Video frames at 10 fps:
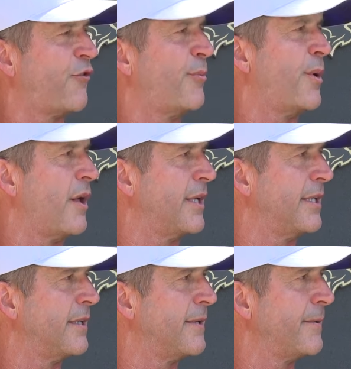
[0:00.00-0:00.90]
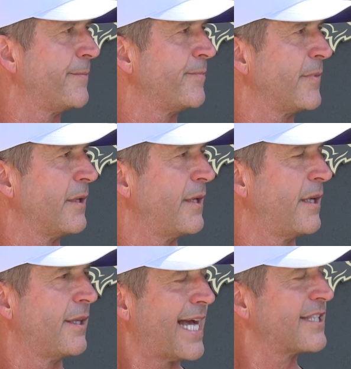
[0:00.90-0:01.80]
Football League.
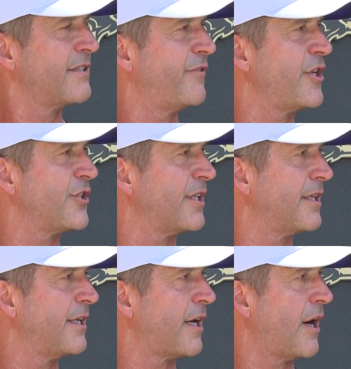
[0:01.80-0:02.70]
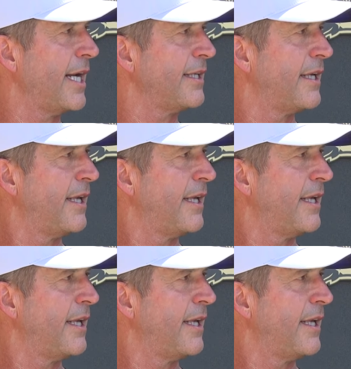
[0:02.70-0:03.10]
That's the vision, all right?